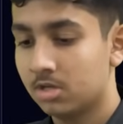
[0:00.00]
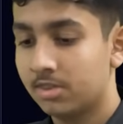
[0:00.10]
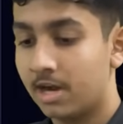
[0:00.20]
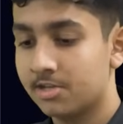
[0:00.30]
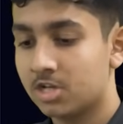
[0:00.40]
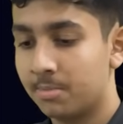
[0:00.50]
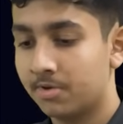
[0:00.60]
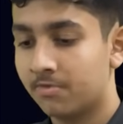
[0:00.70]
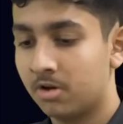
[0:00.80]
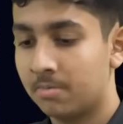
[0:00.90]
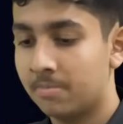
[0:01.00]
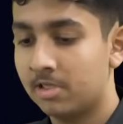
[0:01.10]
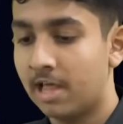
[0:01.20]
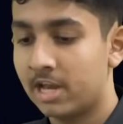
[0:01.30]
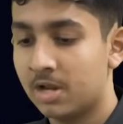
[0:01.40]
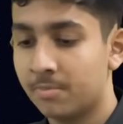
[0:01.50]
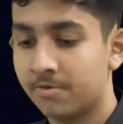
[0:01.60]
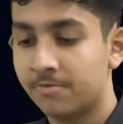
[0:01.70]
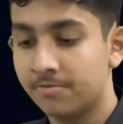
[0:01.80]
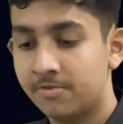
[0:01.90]
that is coming from line number
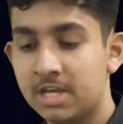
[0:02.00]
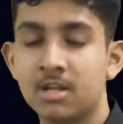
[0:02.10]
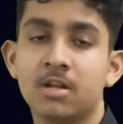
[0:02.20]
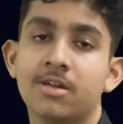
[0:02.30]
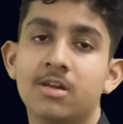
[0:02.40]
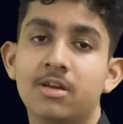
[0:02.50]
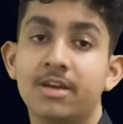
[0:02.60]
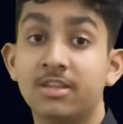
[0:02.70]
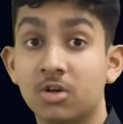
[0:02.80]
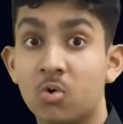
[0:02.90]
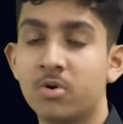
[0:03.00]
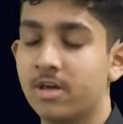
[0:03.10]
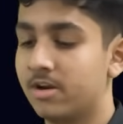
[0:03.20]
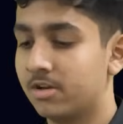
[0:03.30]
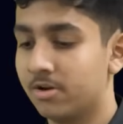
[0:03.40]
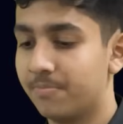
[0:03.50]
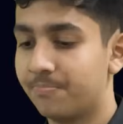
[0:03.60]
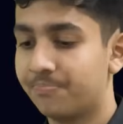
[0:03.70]
15 in the code editor.